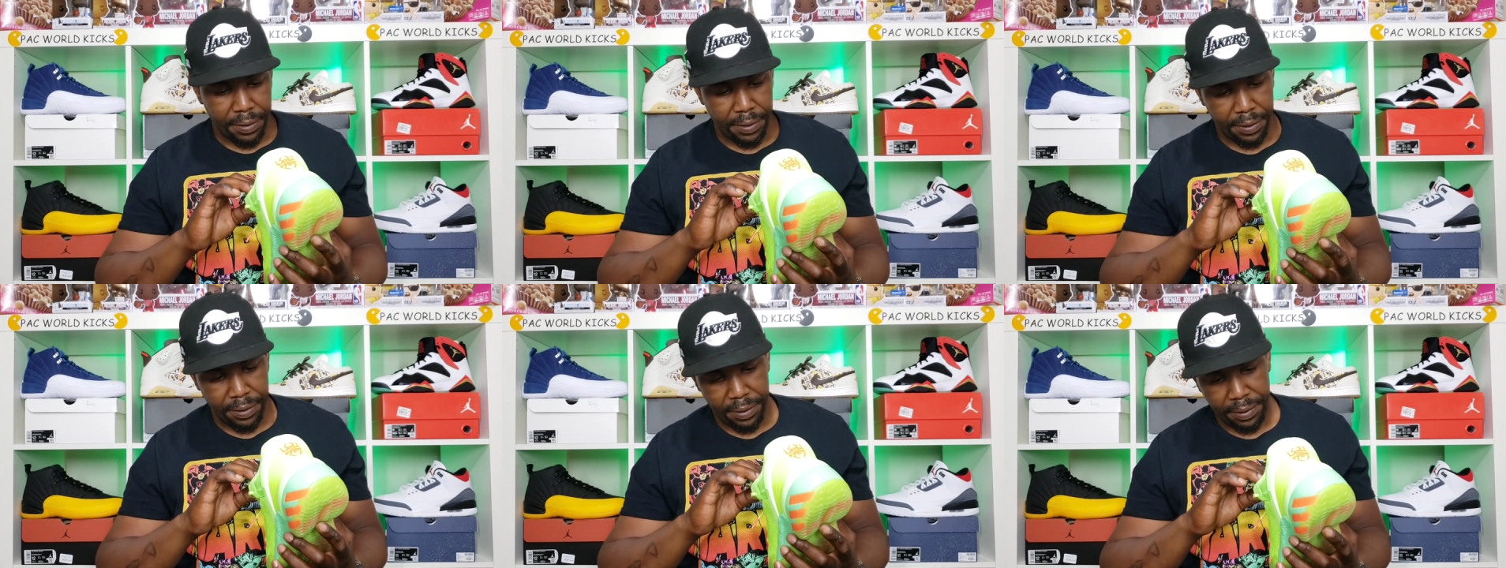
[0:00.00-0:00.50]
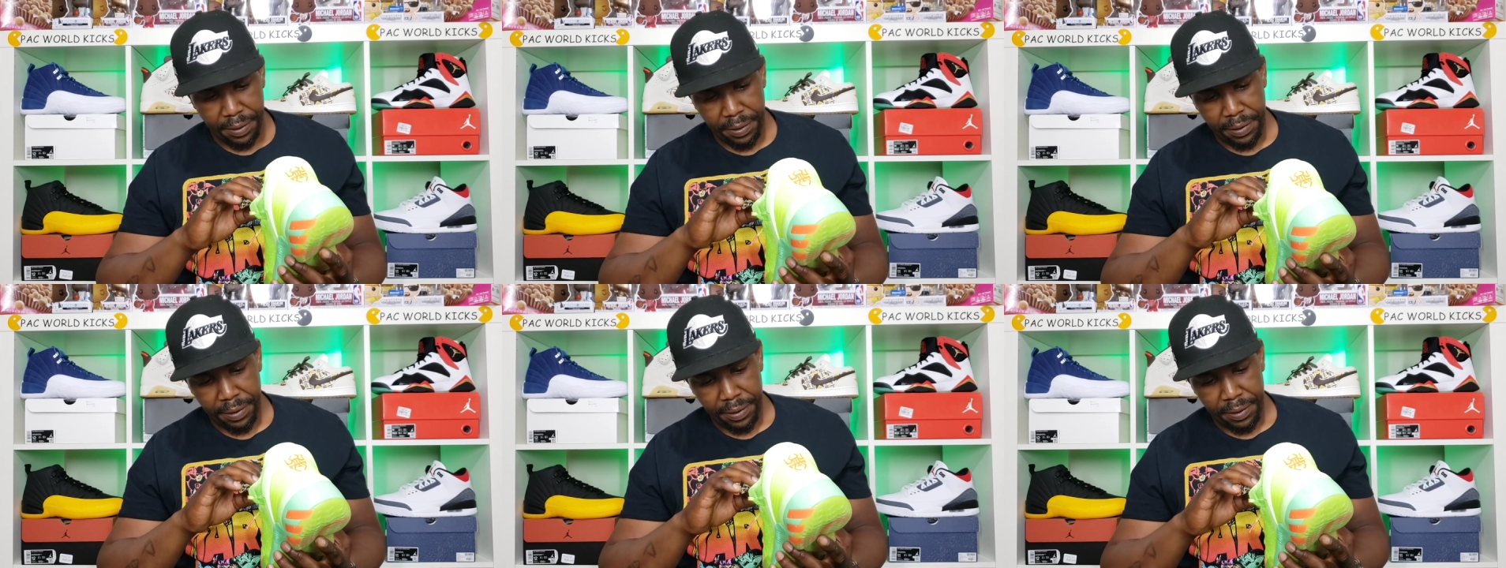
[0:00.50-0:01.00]

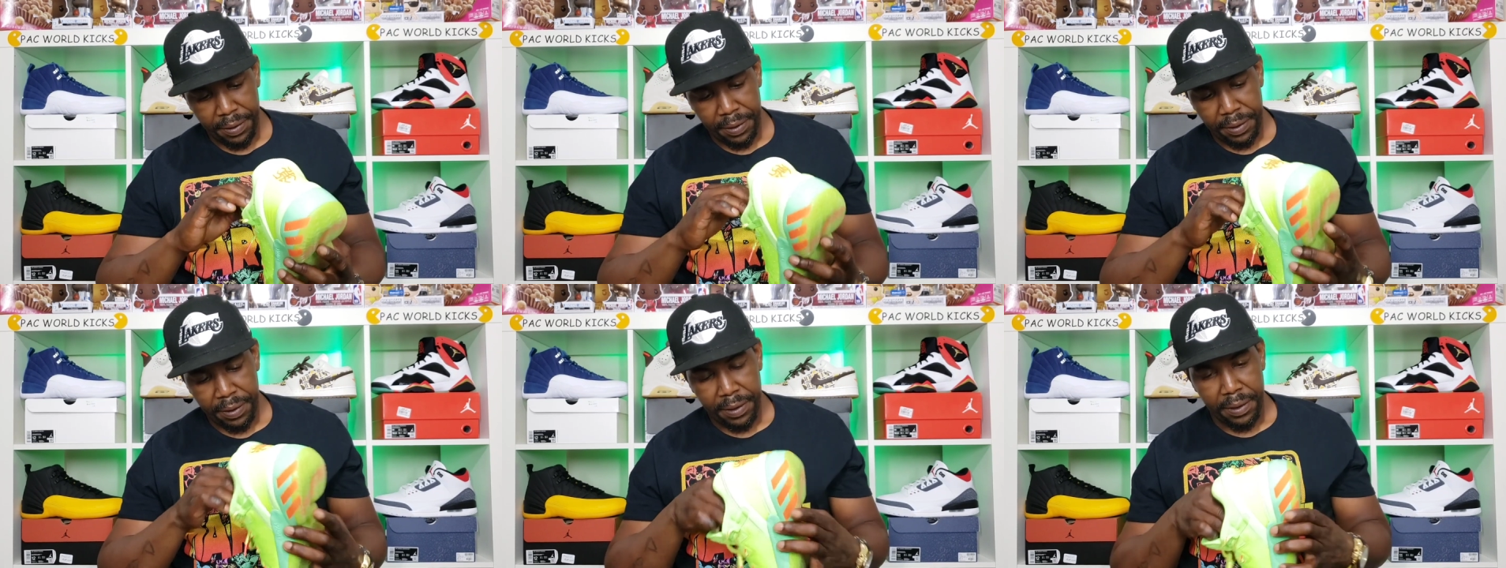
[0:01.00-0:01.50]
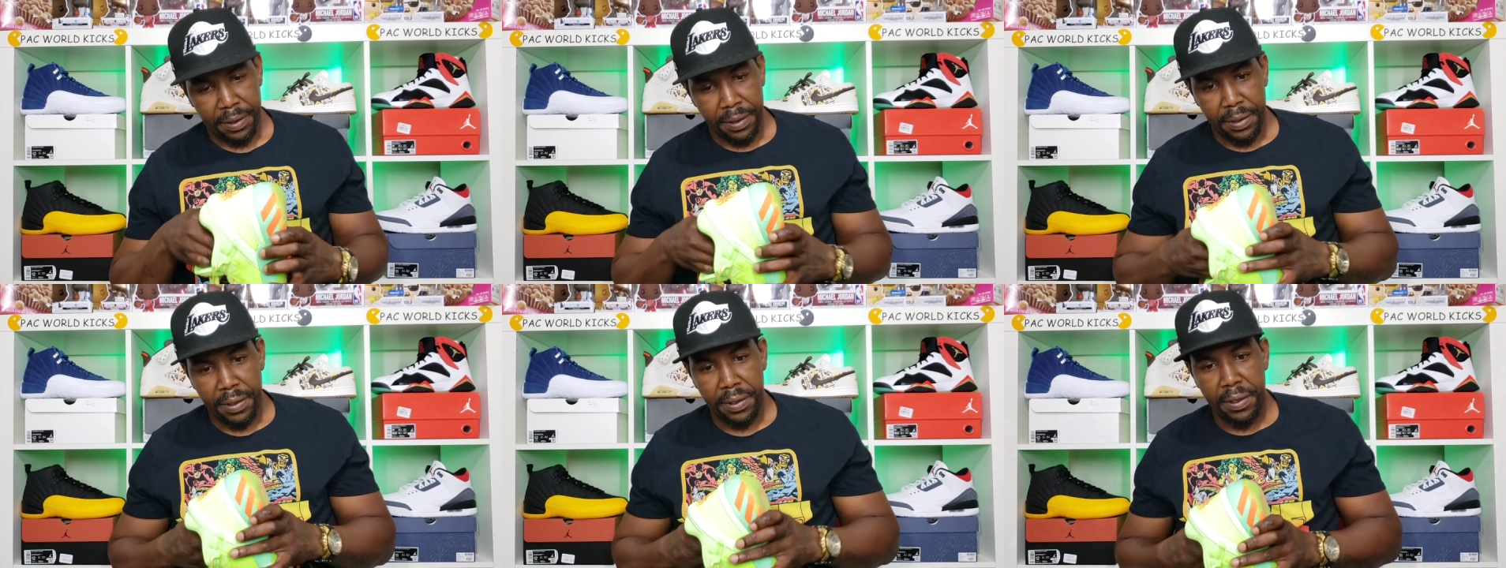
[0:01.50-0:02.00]

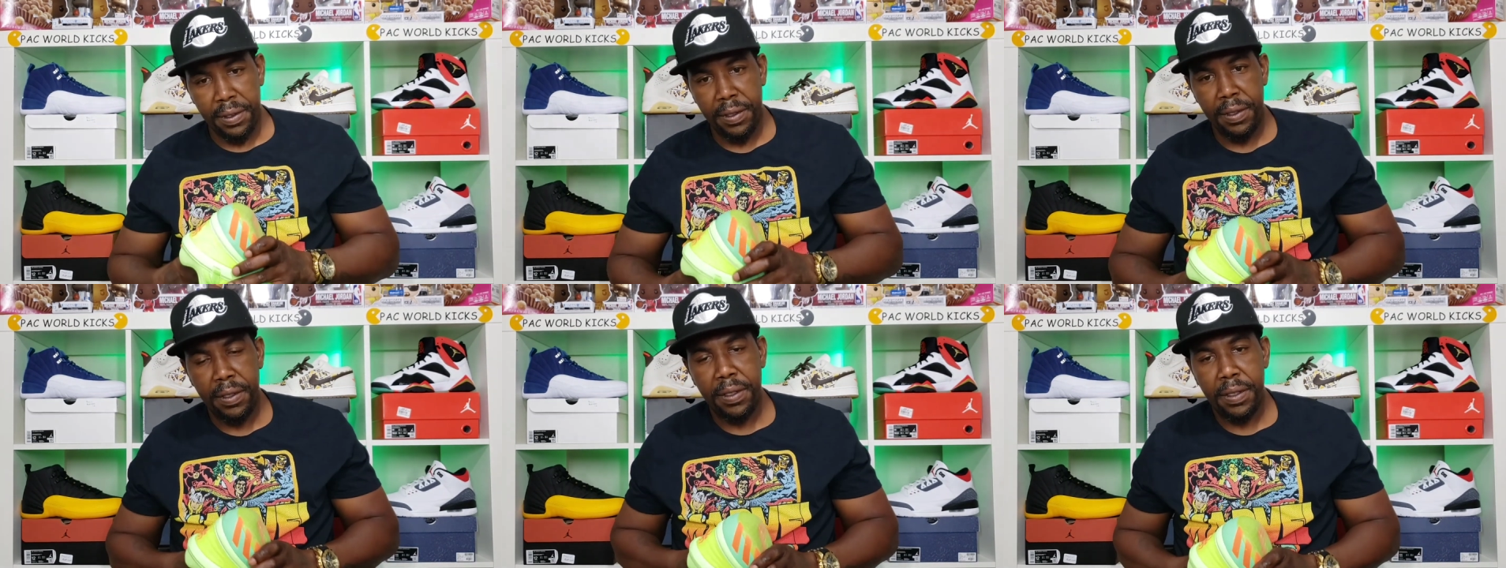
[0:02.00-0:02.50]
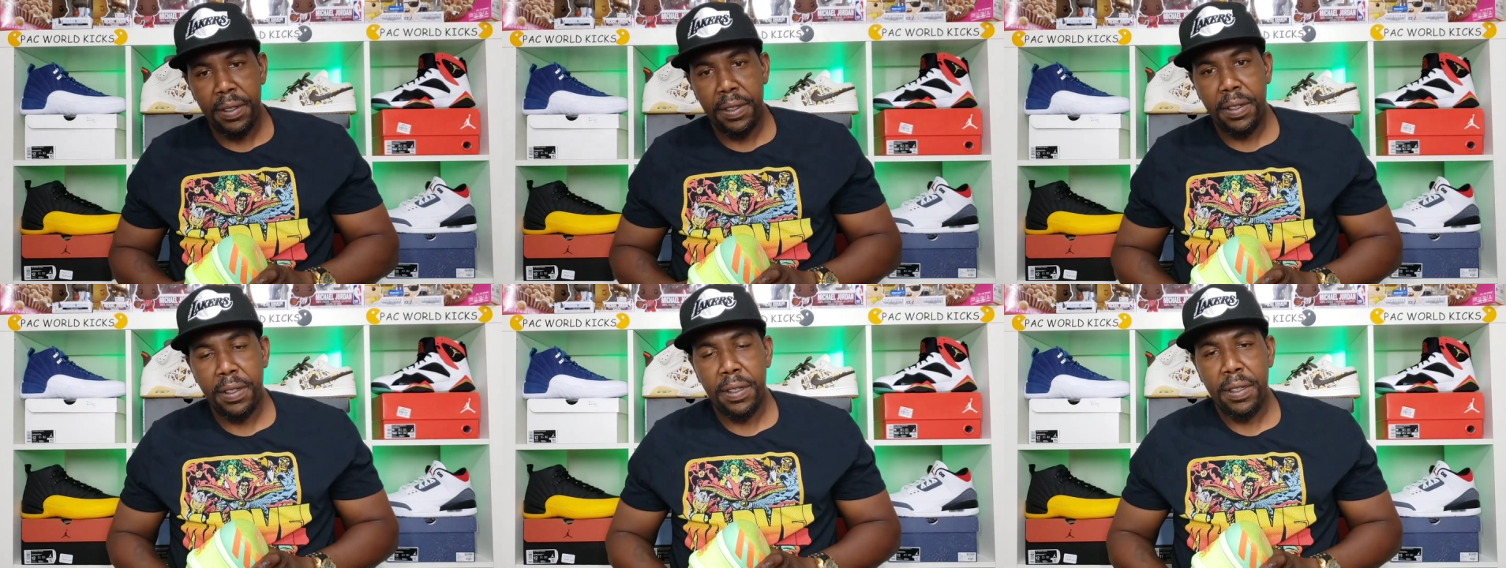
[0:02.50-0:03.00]

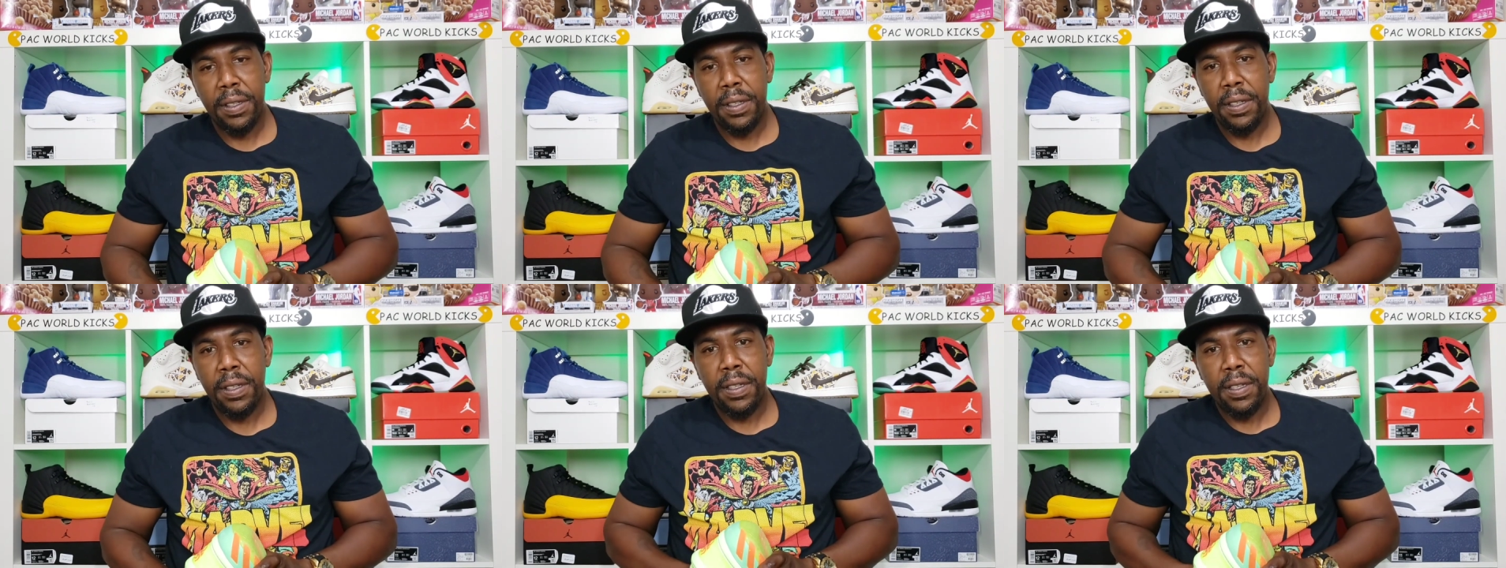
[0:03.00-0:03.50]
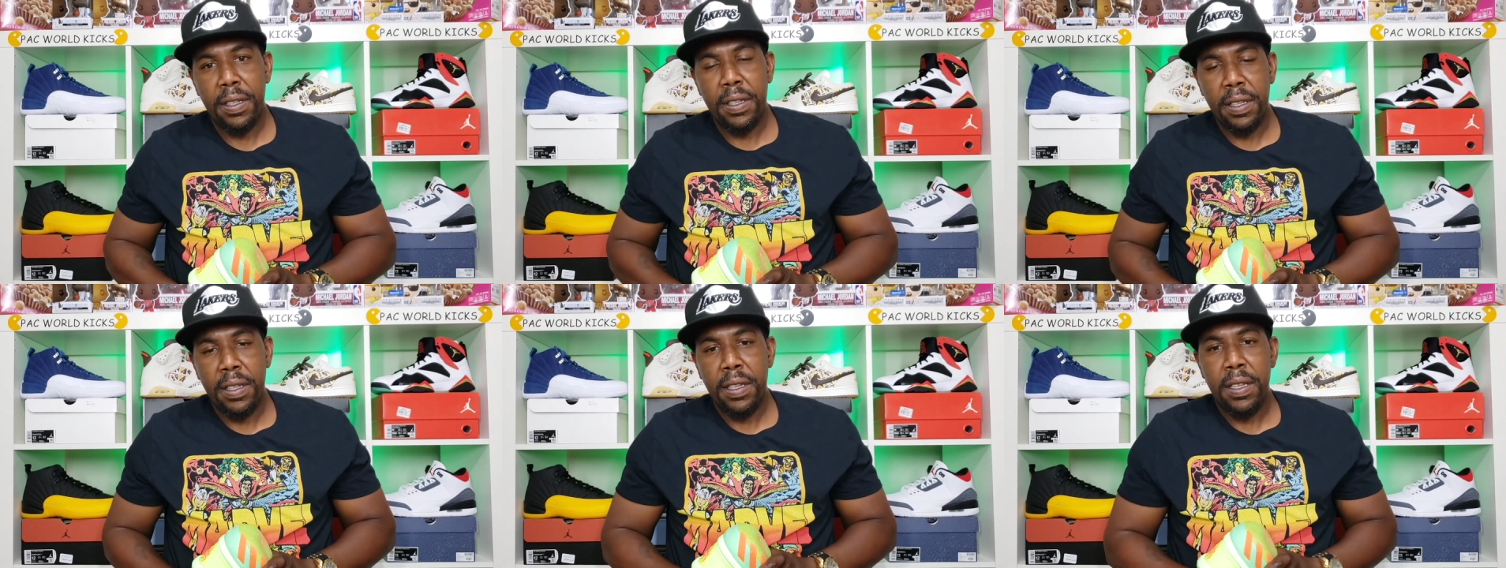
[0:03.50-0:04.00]

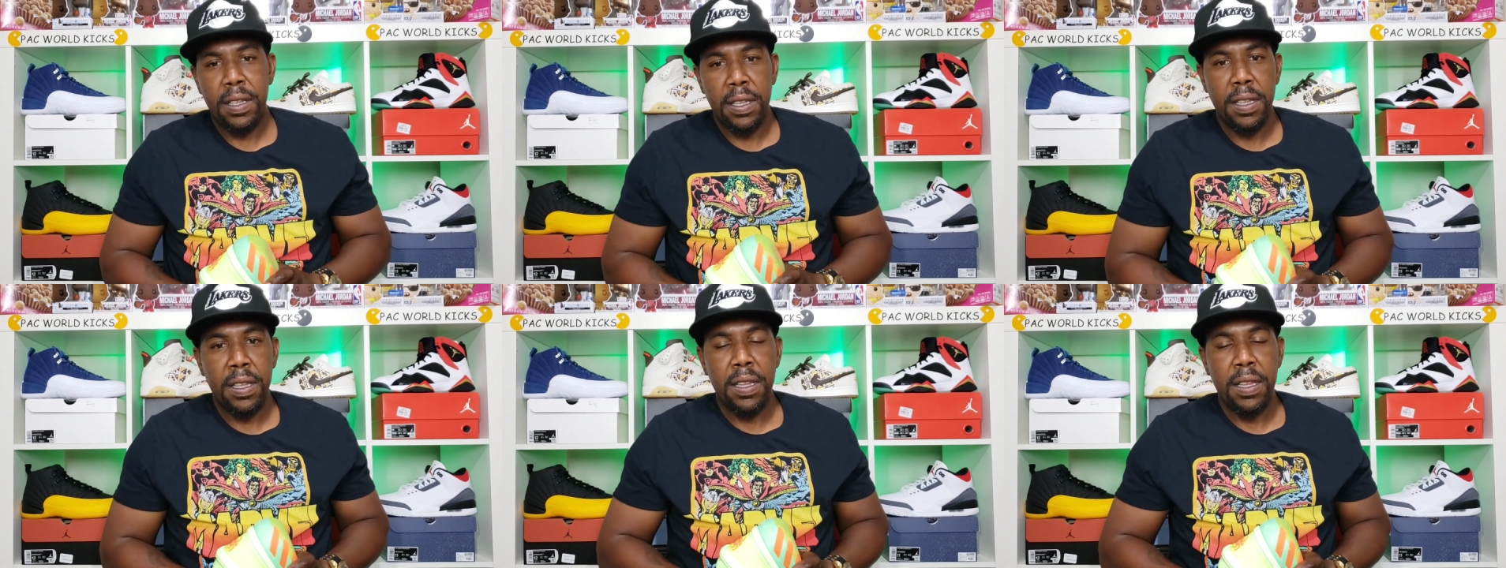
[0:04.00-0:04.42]
Nothing is said.